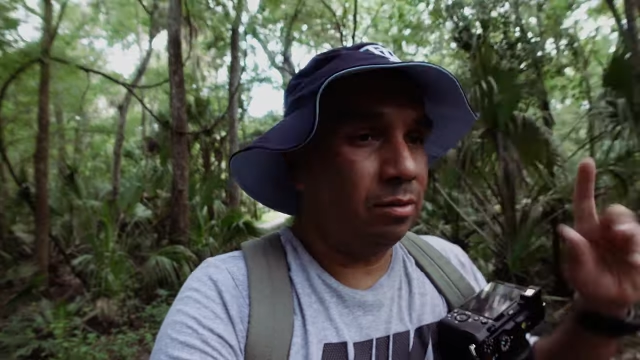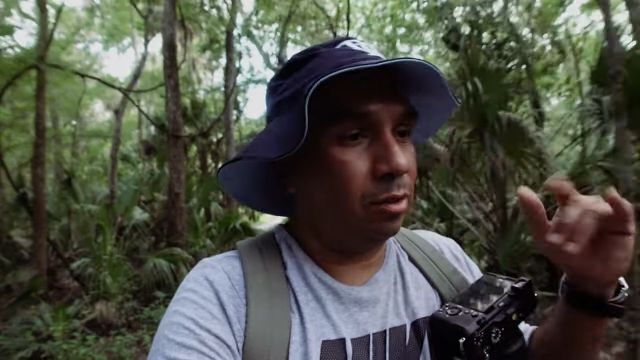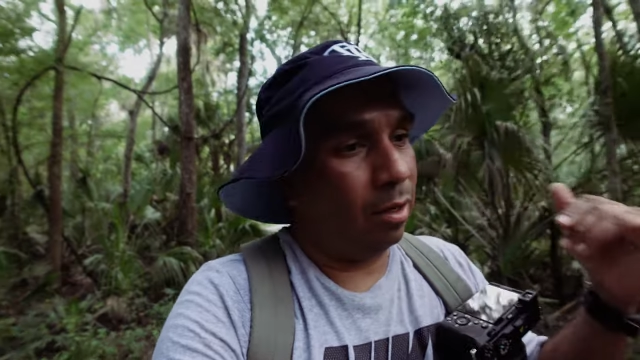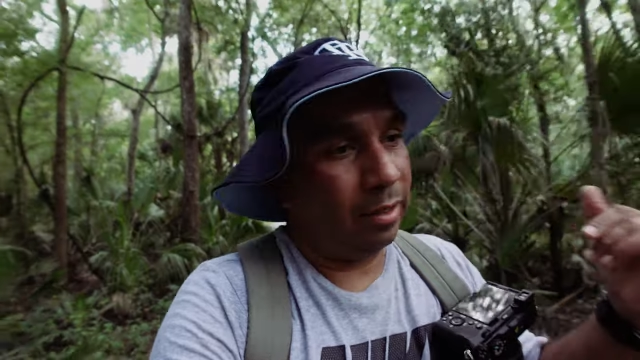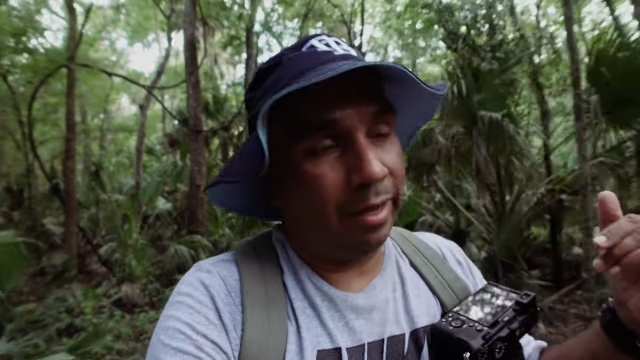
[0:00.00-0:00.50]
We
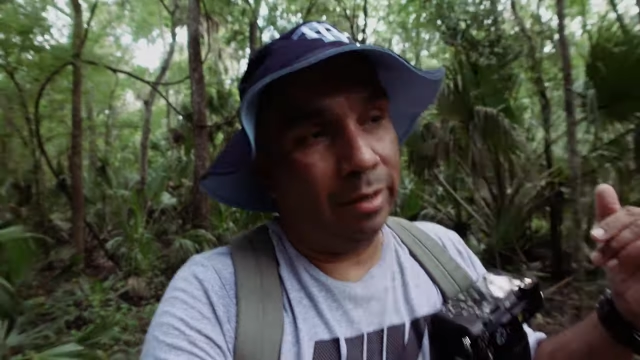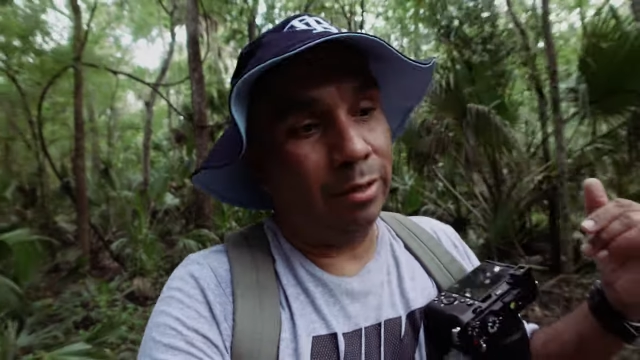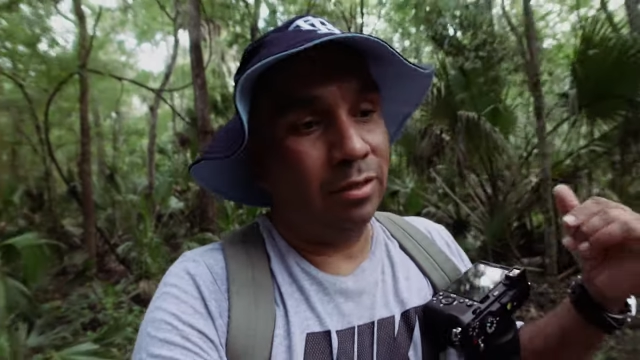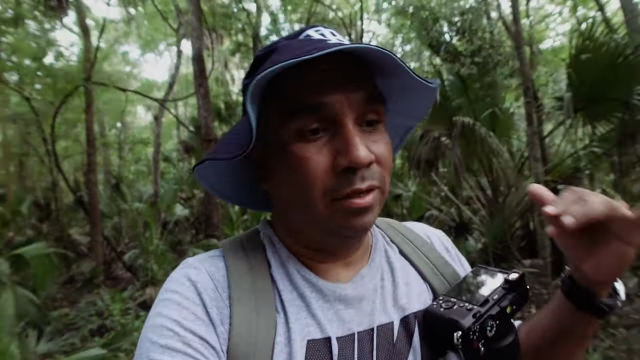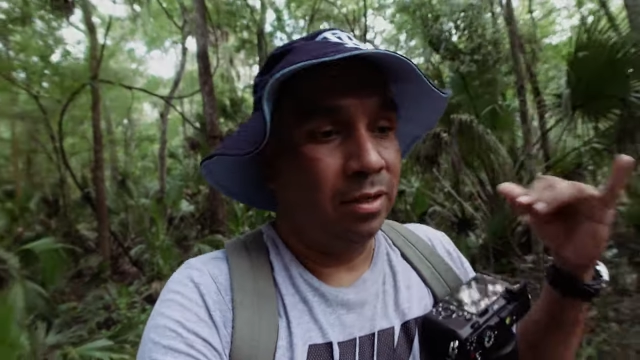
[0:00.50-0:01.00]
saw a
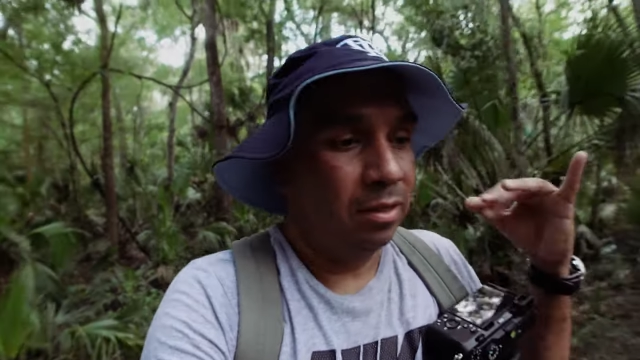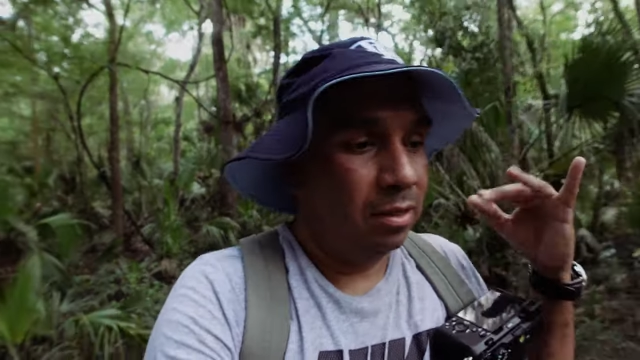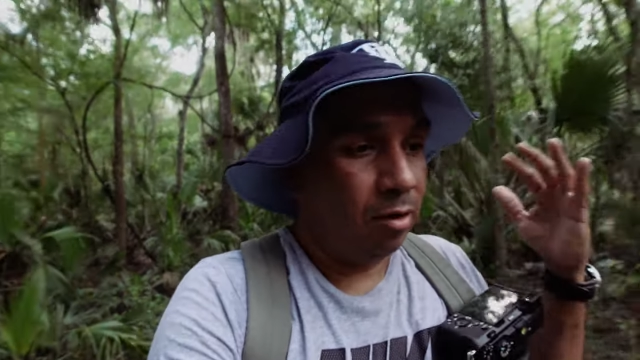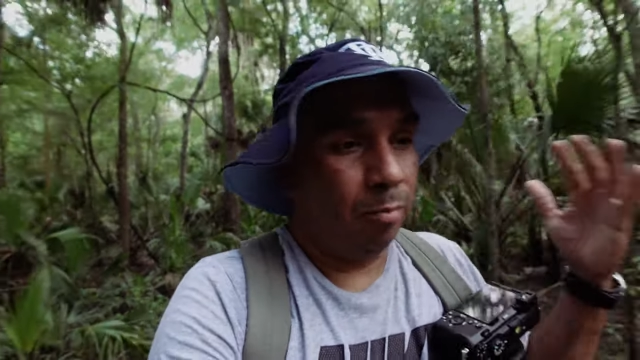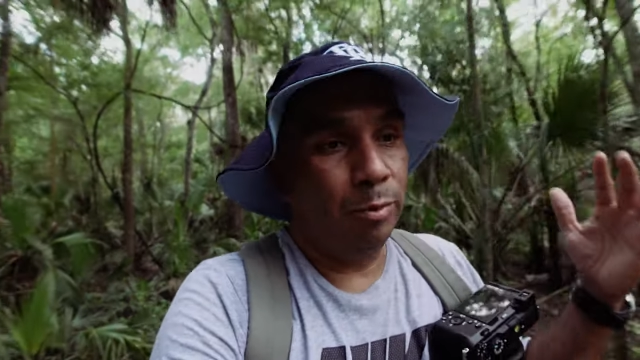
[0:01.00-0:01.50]
gator,
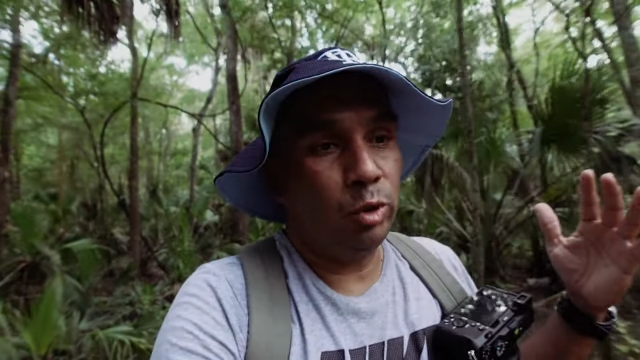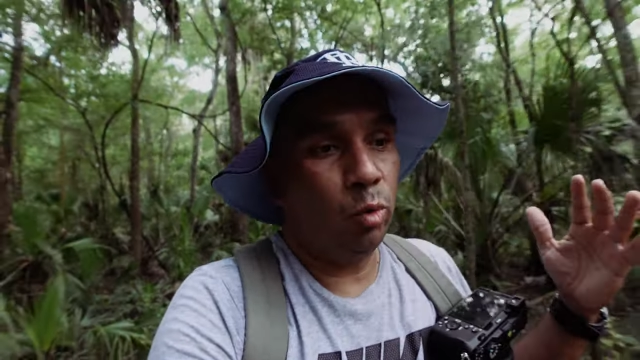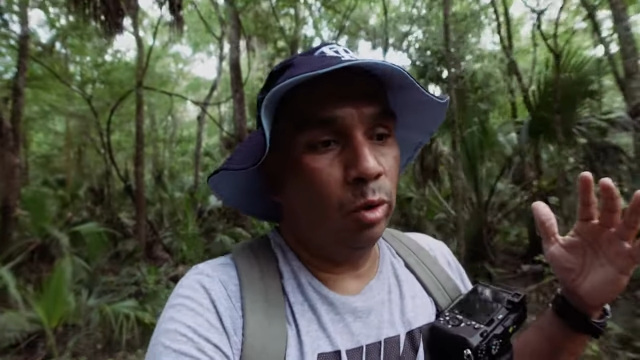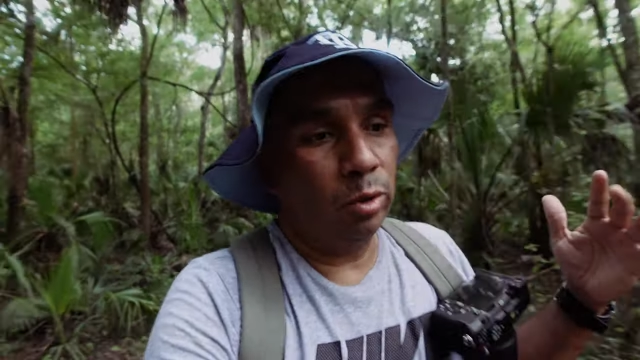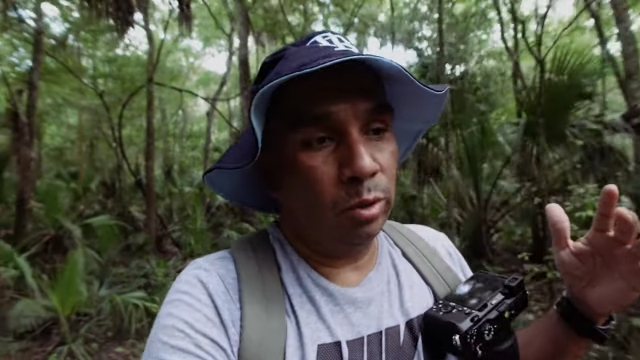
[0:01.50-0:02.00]
a couple
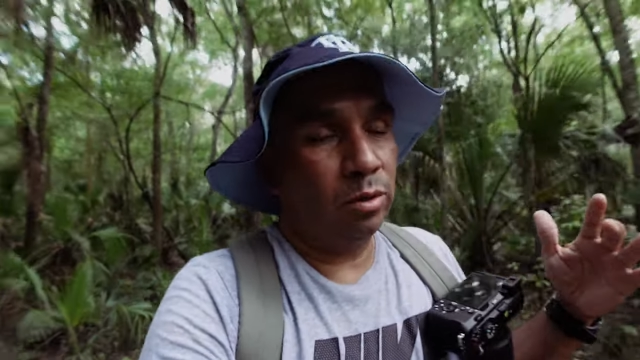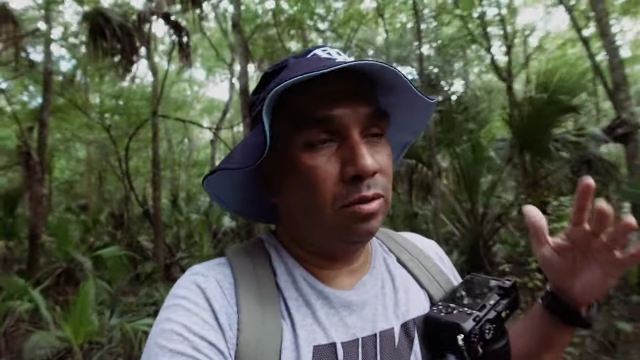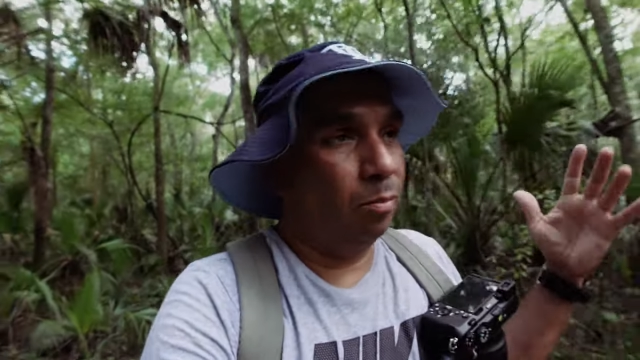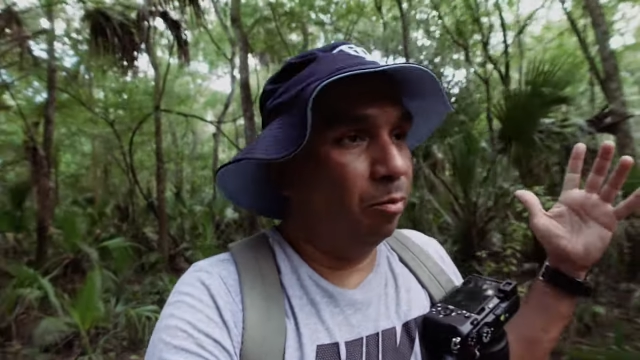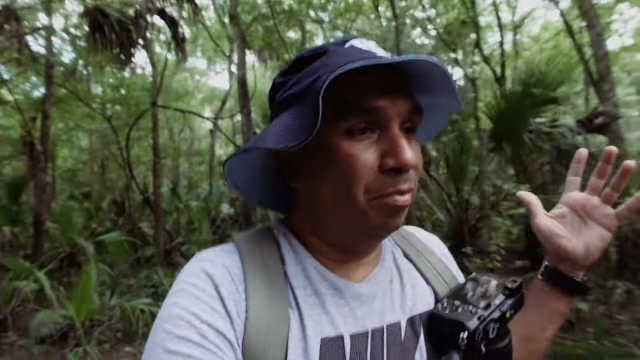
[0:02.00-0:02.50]
squirrels, a
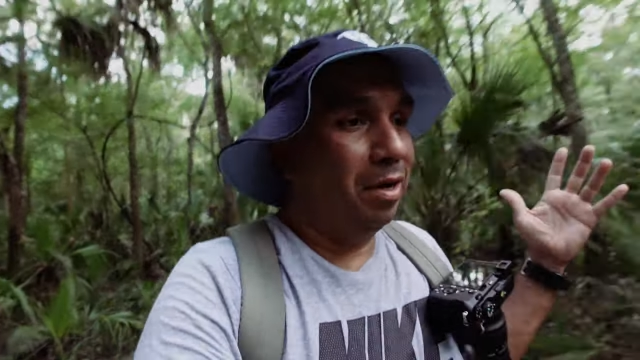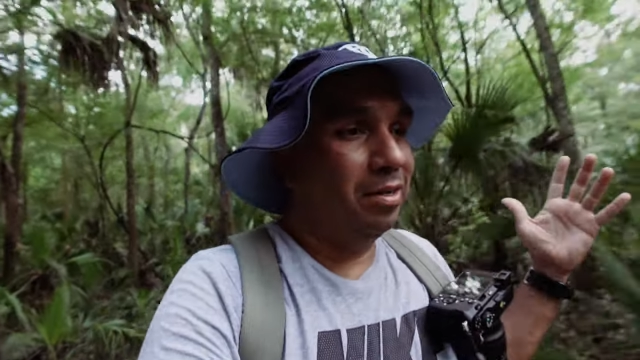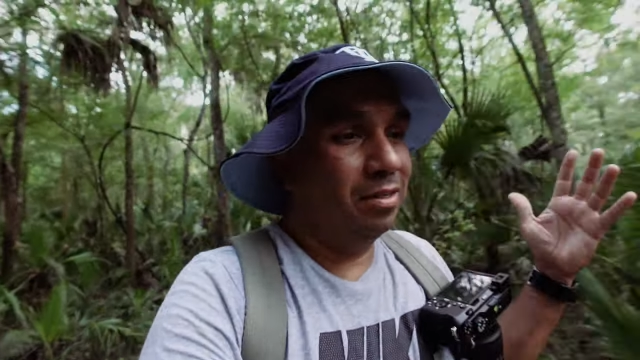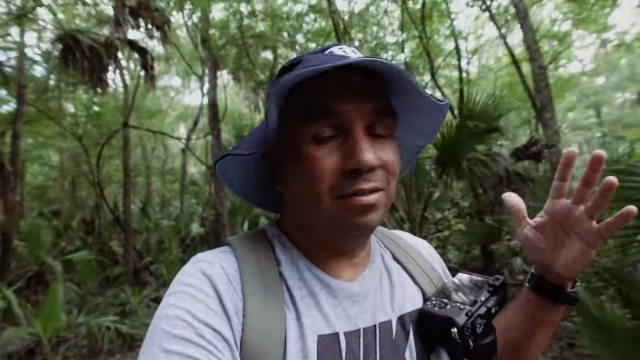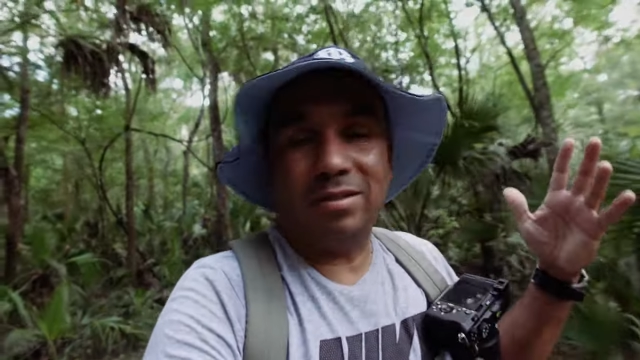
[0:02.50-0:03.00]
couple
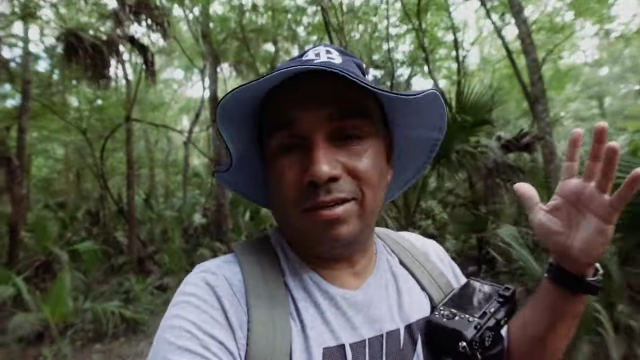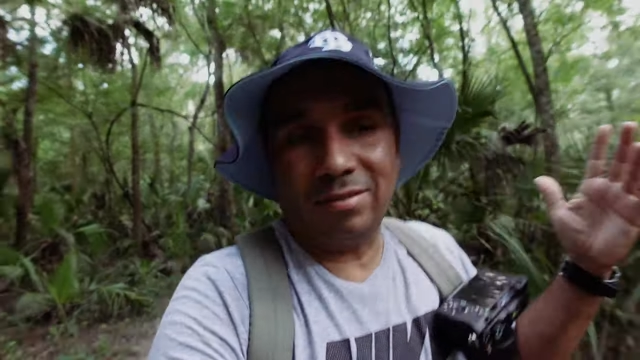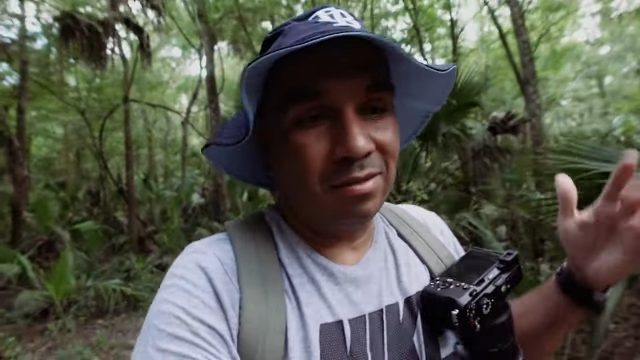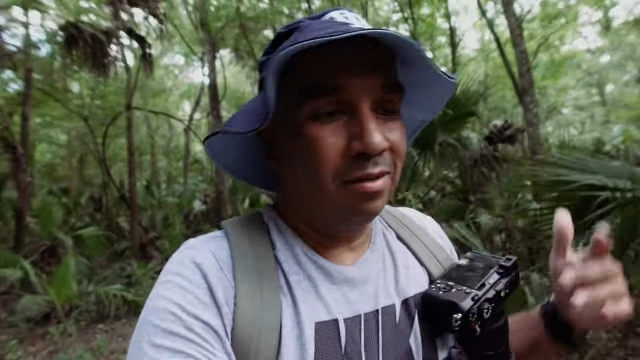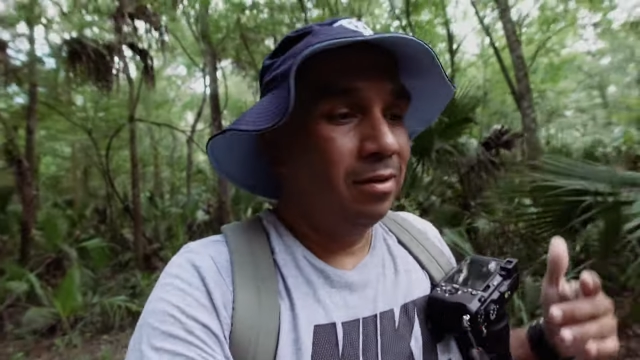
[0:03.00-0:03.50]
bugs, insects.